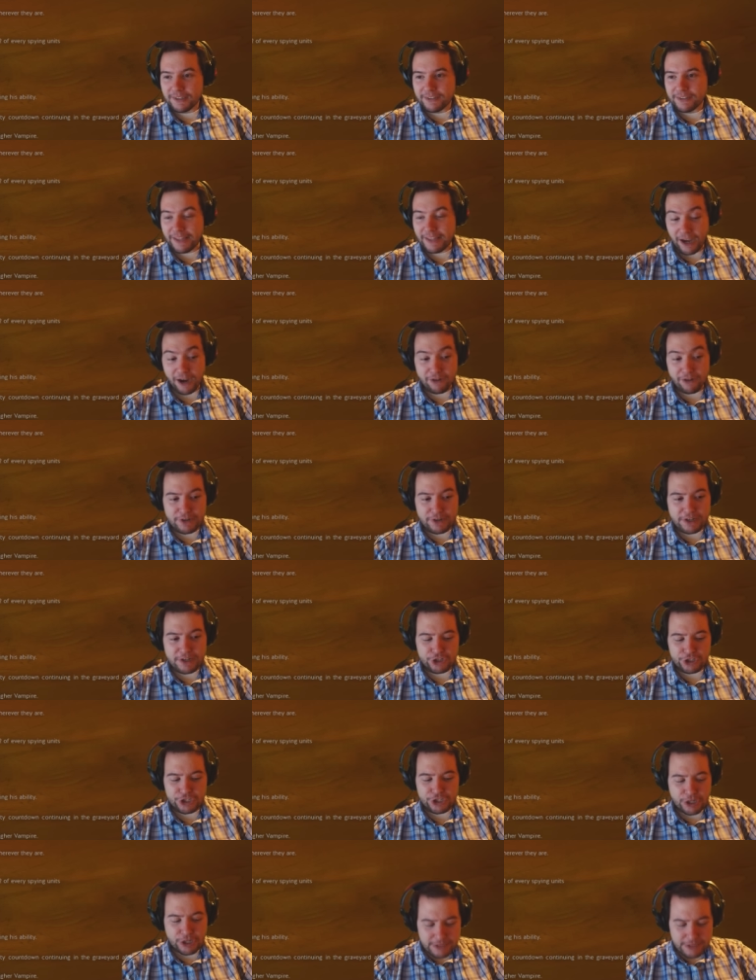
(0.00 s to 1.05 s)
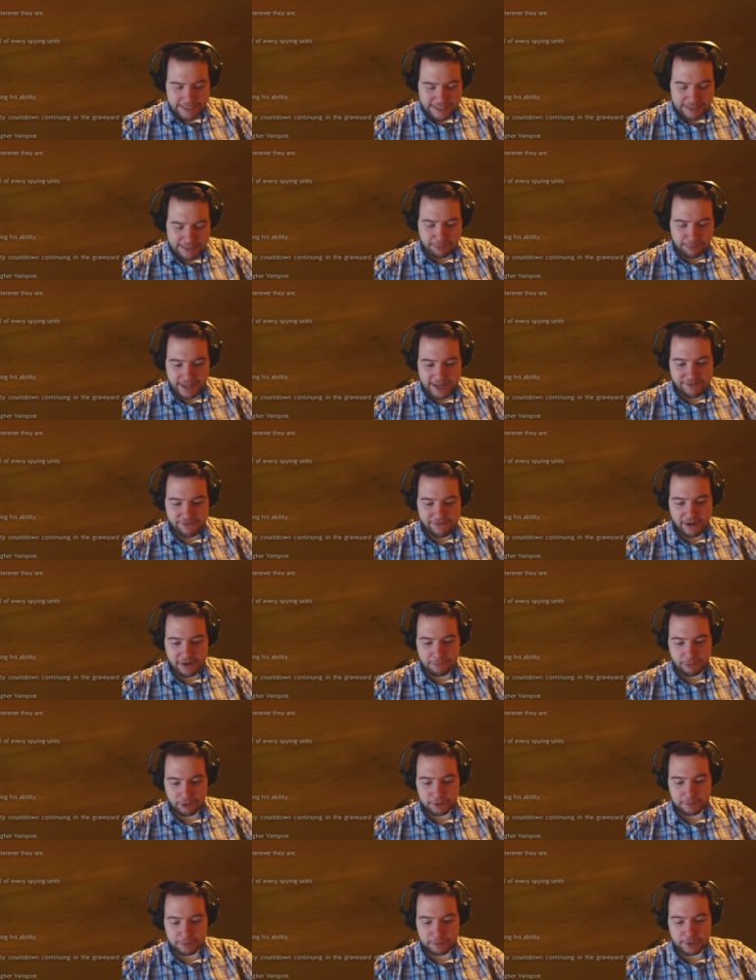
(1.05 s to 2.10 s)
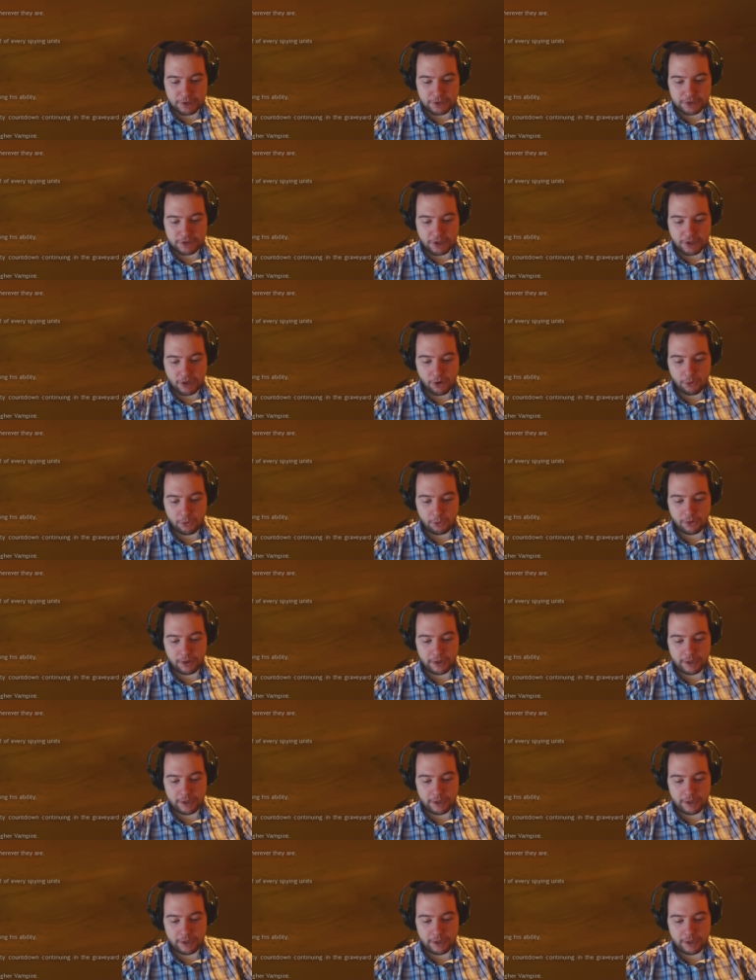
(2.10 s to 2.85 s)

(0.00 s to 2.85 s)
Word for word: They are really good. You don't see him played very much because the whole